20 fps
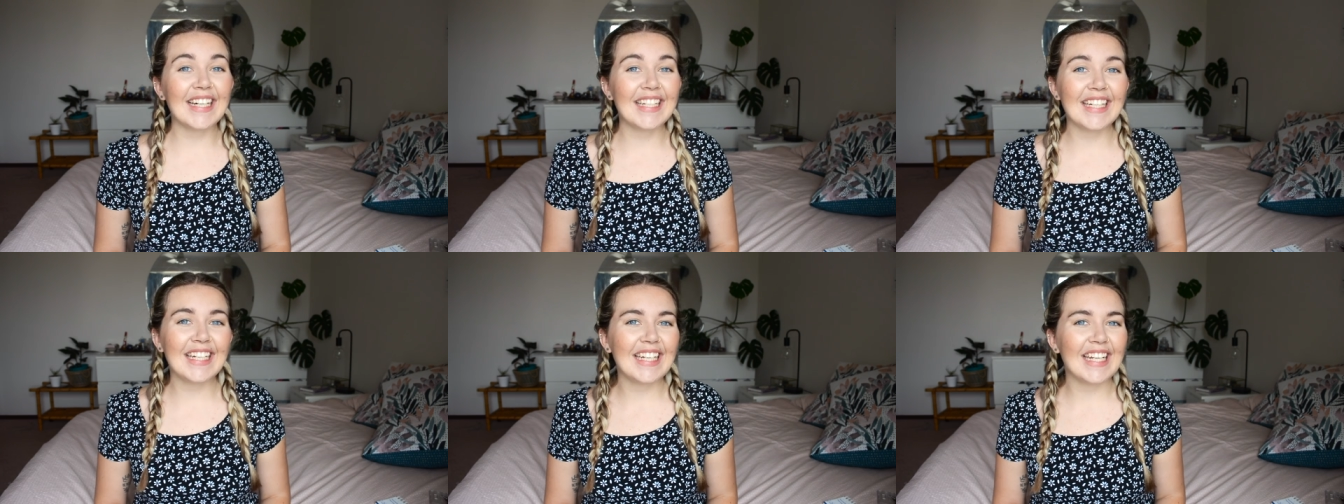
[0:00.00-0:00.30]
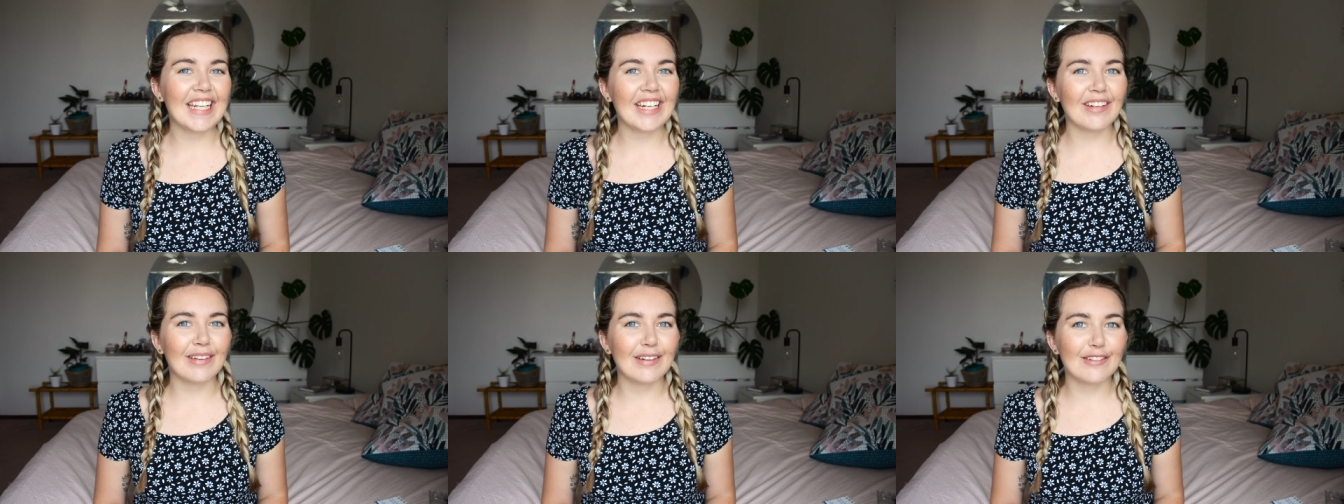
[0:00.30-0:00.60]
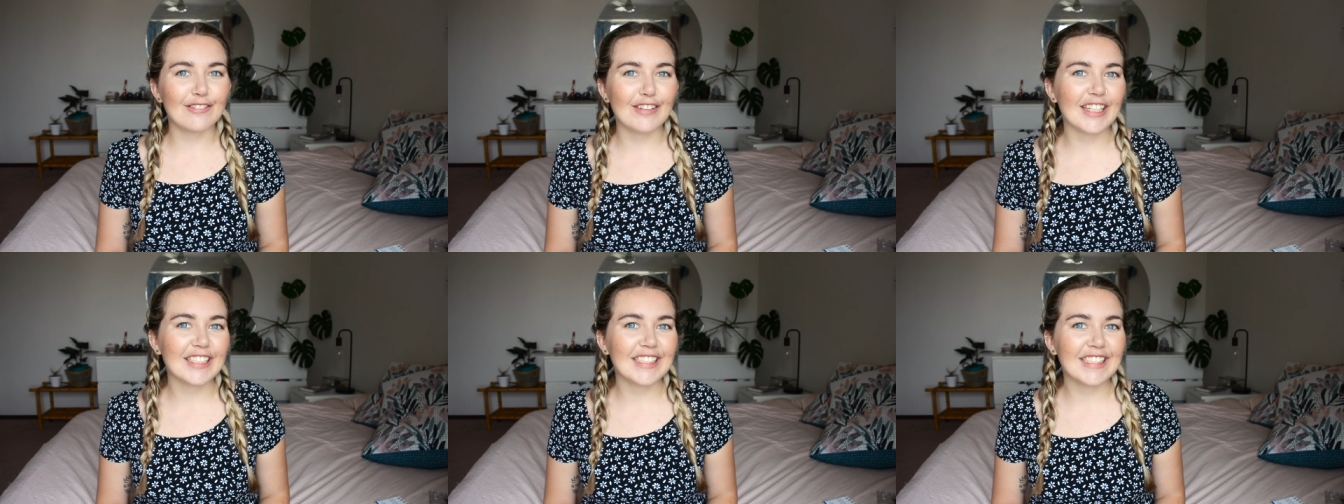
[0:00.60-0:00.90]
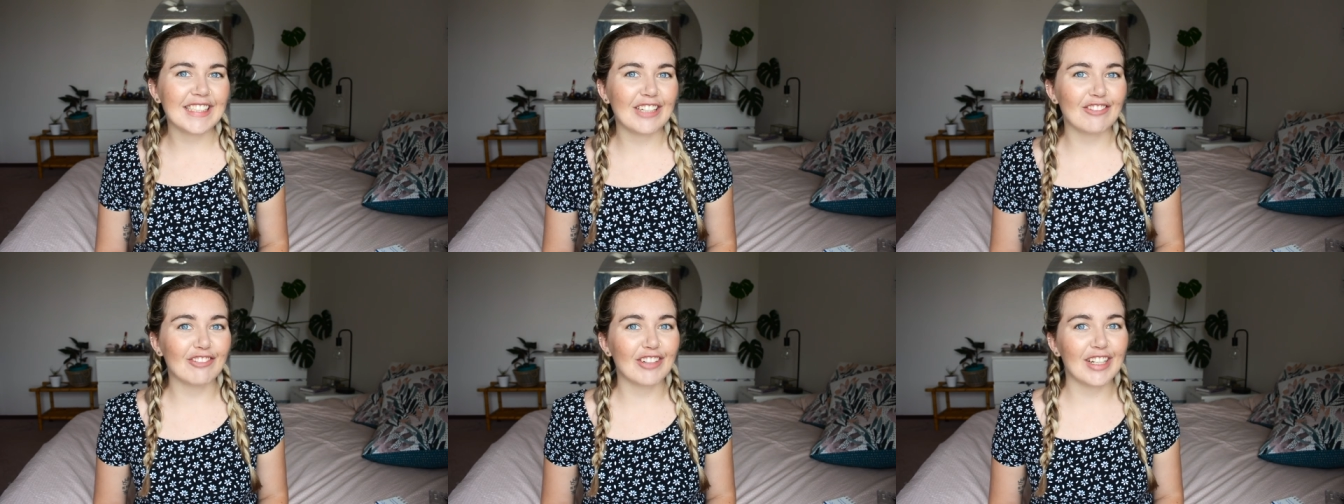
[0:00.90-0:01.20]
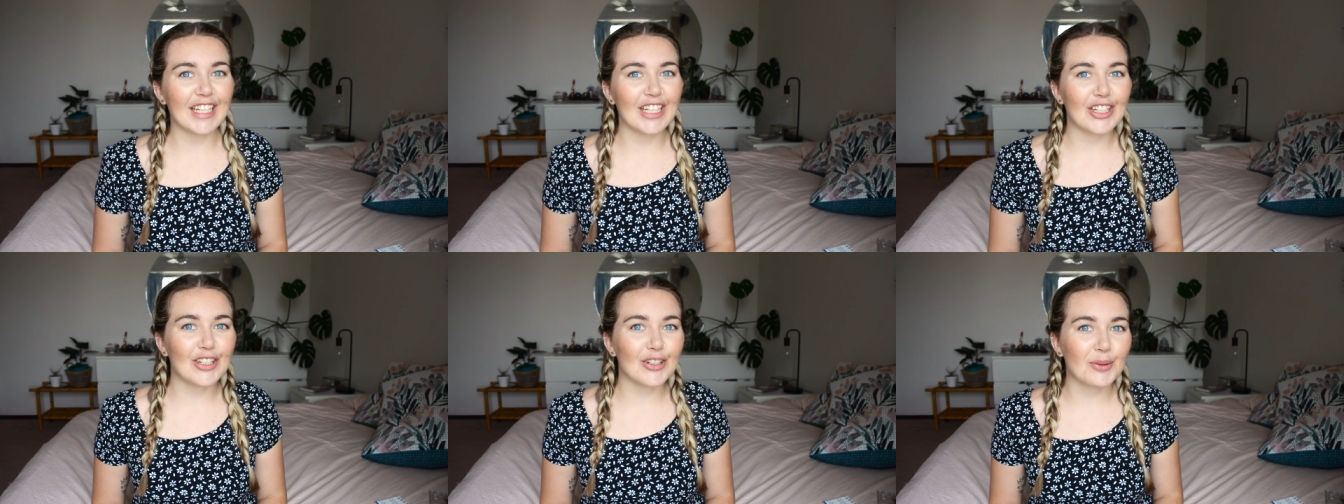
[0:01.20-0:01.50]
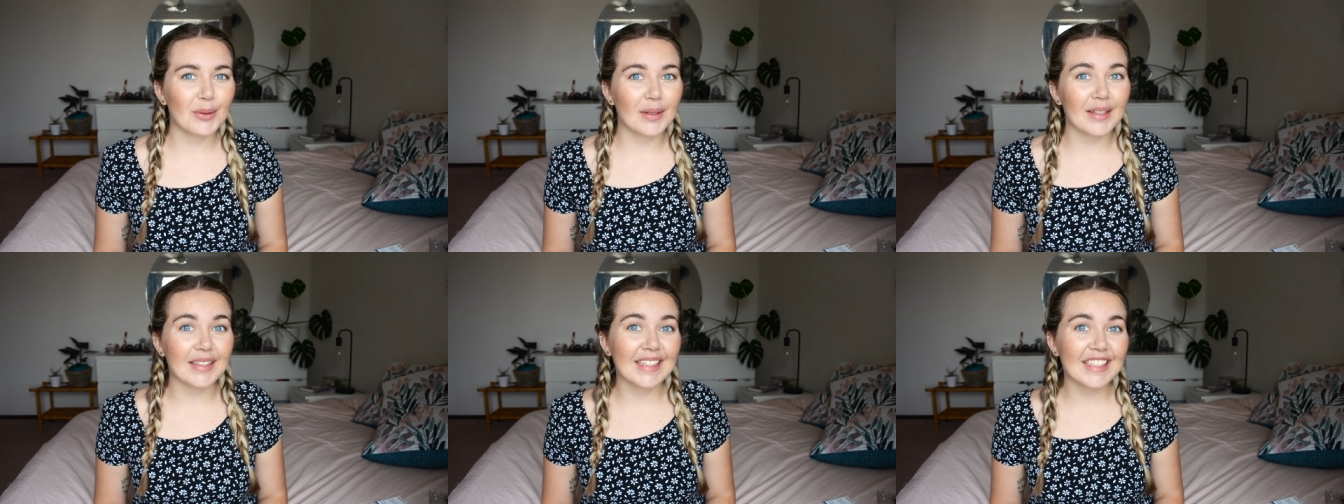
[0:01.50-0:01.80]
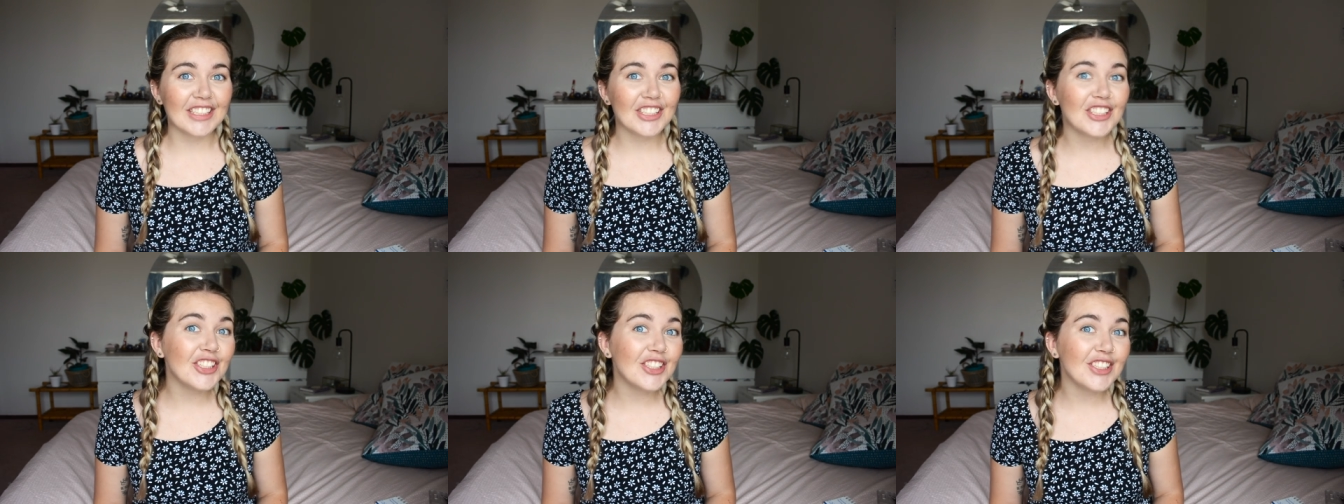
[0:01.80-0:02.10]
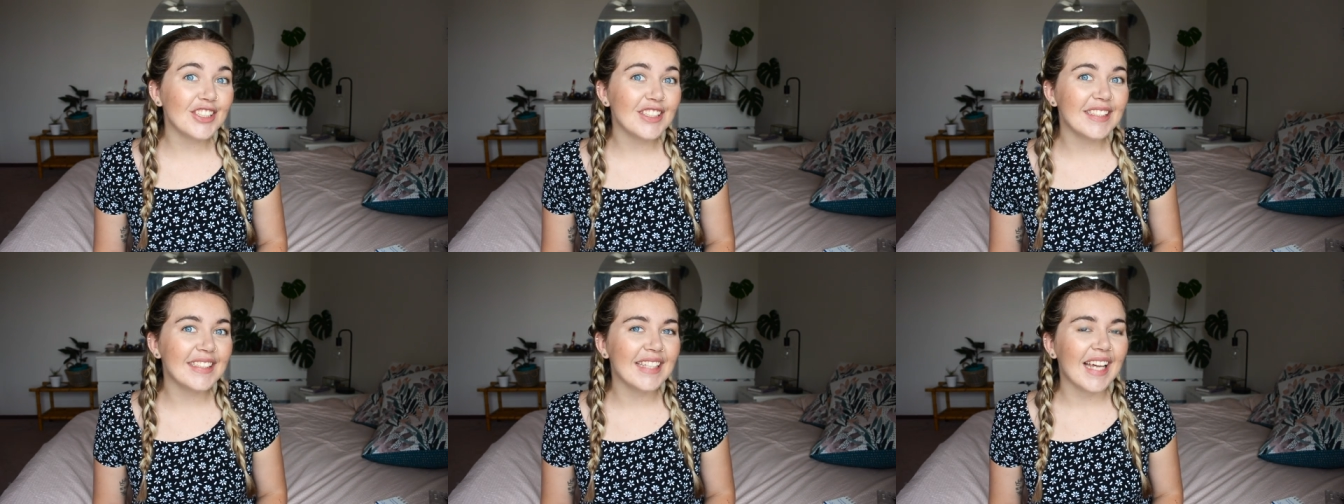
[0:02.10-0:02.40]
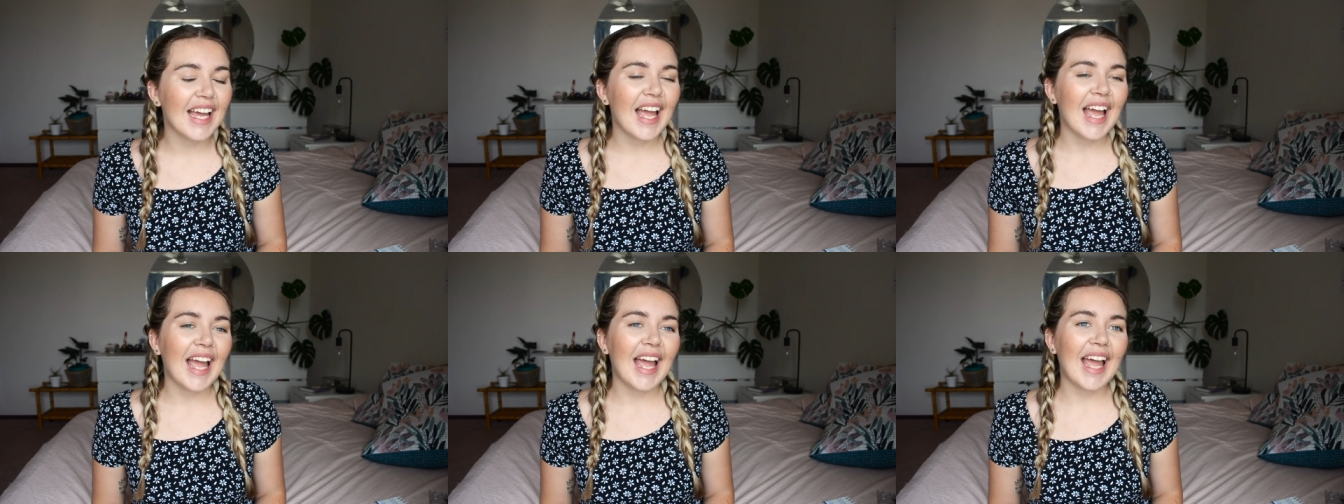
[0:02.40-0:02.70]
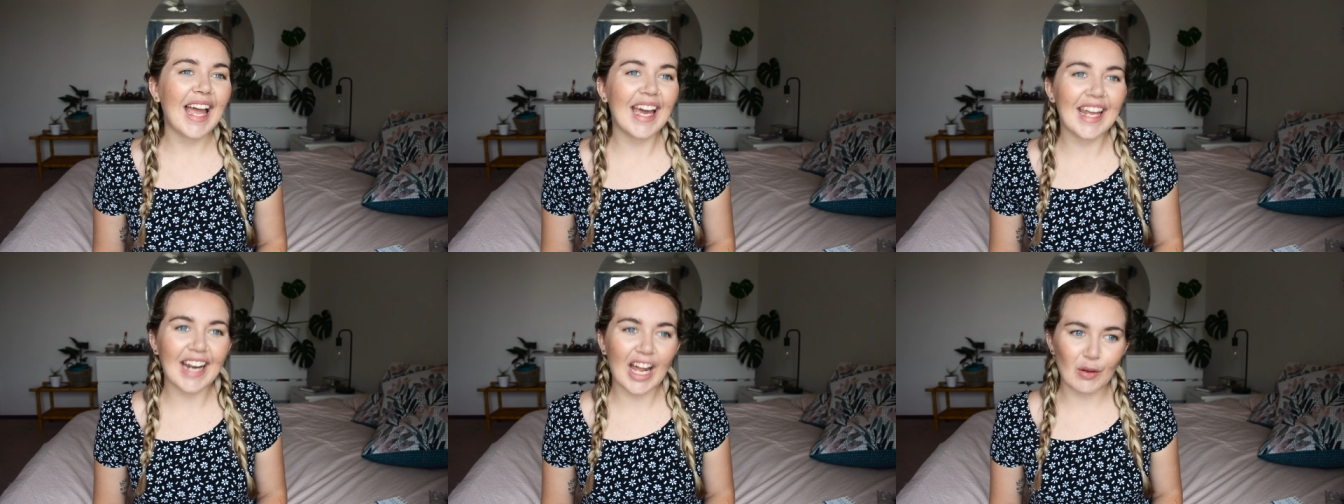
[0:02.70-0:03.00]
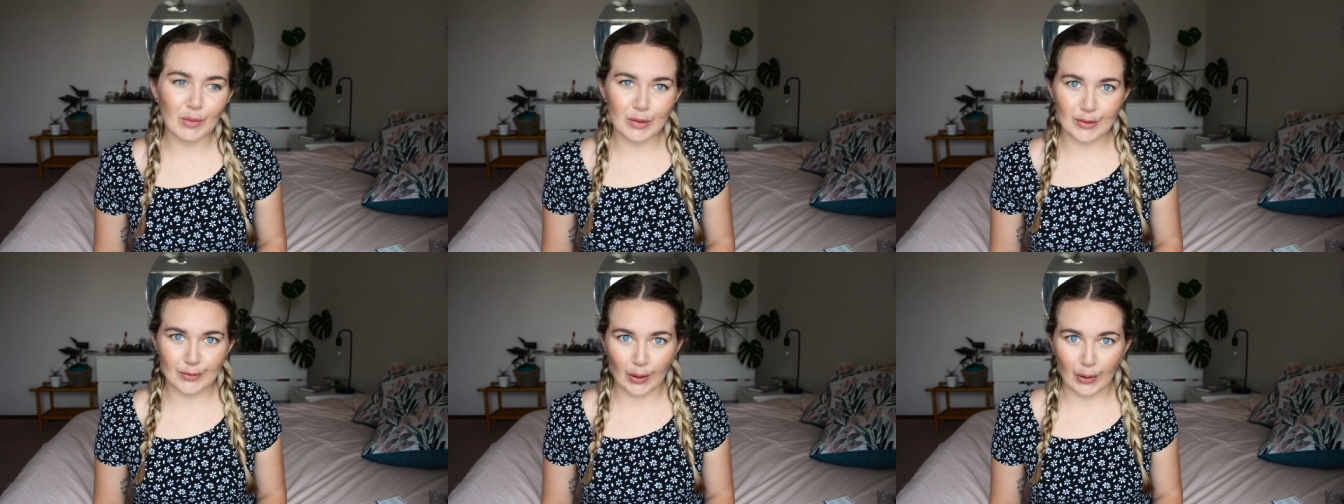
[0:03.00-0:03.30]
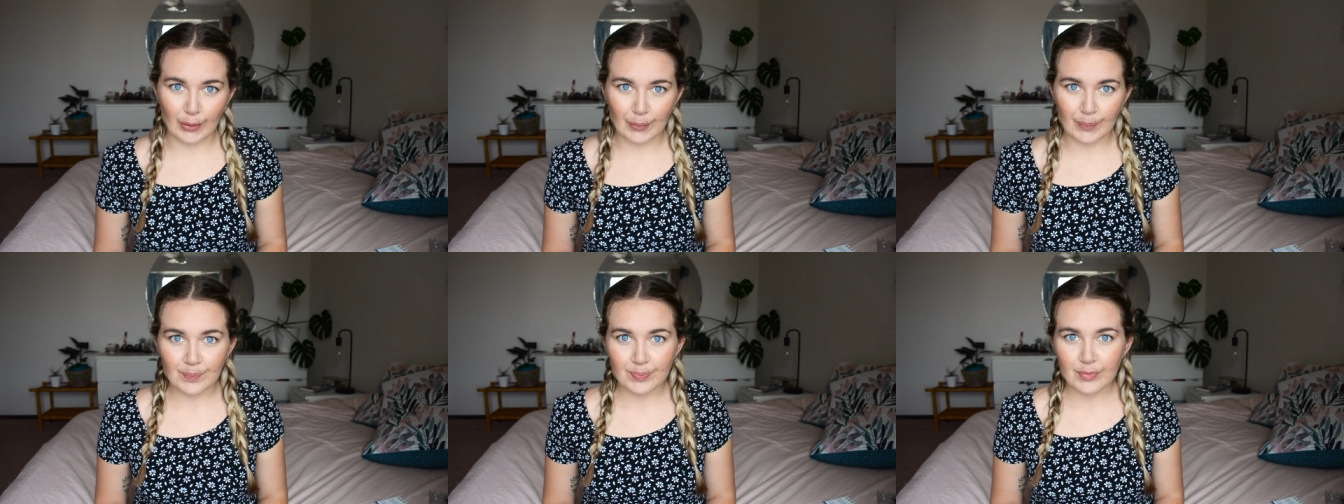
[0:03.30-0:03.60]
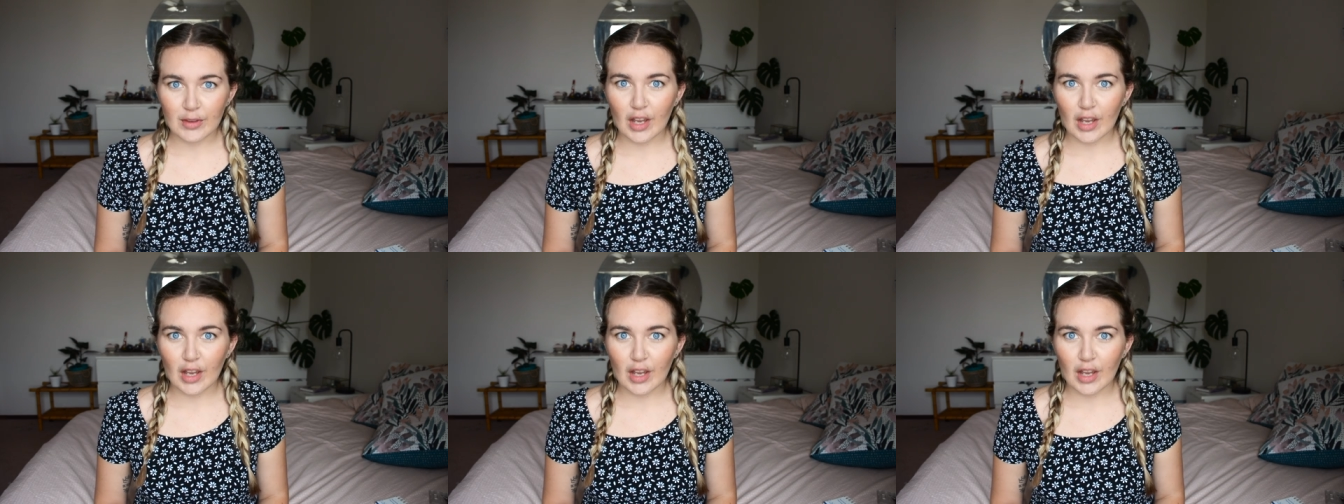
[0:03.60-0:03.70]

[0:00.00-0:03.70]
I didn't need to invest in really good quality shoes and I was wrong.